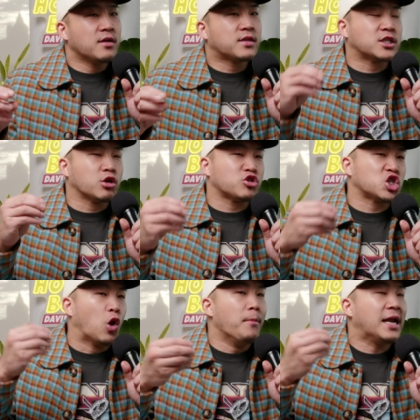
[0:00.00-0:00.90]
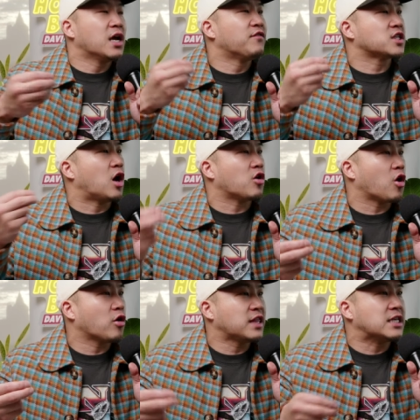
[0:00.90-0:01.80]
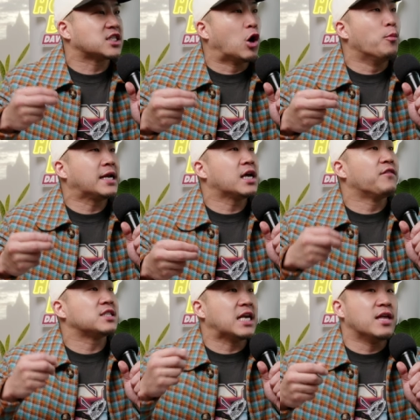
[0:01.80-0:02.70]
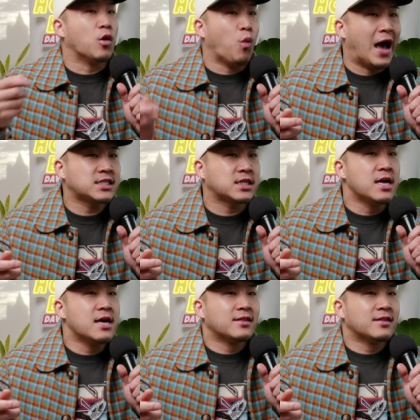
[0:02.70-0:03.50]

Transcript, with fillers: because there's so many of us on earth and so many of us in the West,